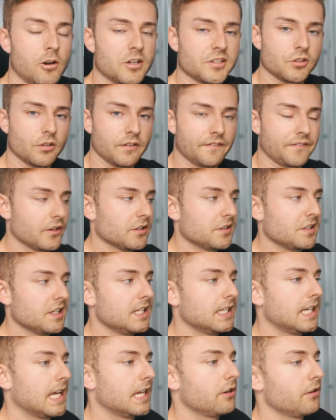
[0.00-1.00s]
All right, so the first
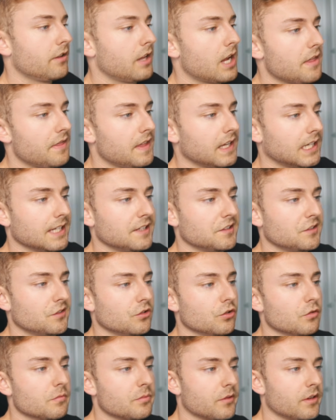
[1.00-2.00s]
indicator that I think is
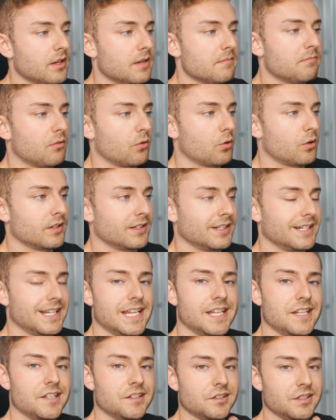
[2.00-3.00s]
super important
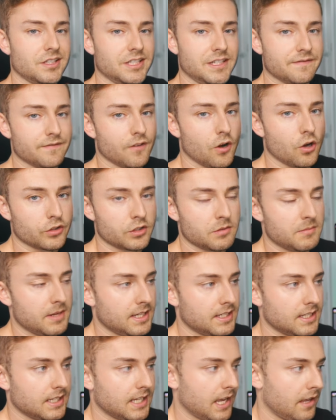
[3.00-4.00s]
is the volume
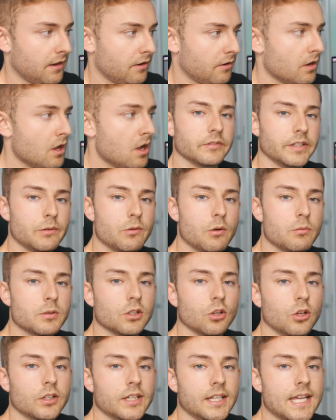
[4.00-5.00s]
indicator. Really what we're
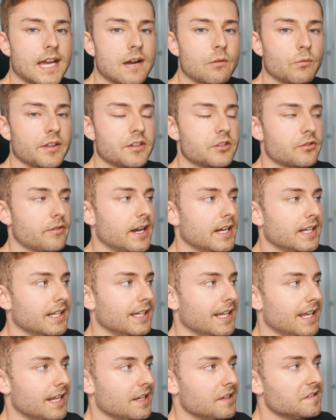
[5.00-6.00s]
looking at with
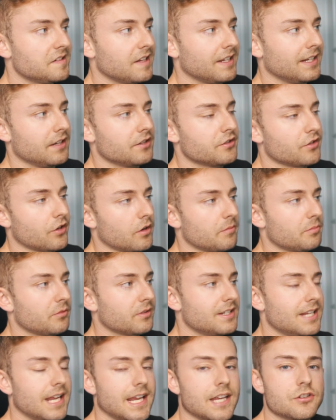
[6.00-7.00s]
trading is an
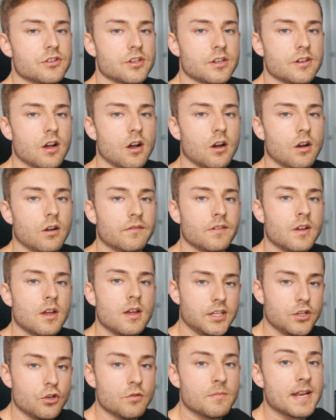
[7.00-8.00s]
interpretation of
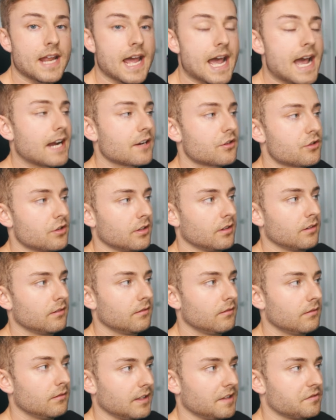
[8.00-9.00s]
human
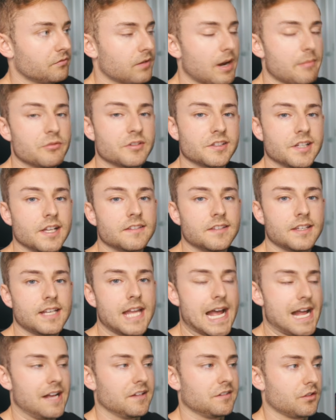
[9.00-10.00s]
action that's represented
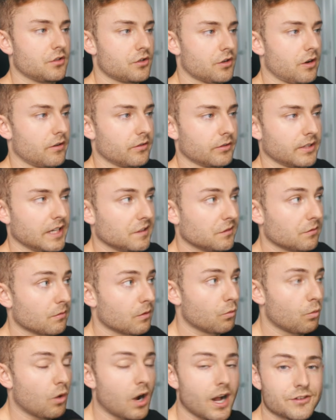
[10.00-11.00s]
as a chart. Okay, so
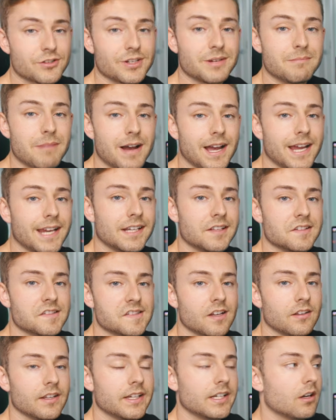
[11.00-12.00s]
we're watching buying and
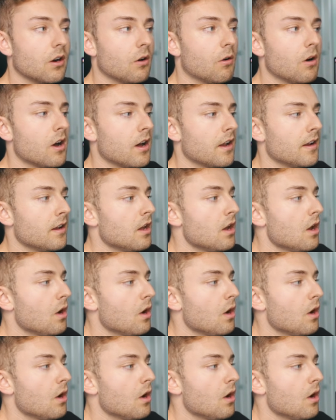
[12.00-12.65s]
selling go on.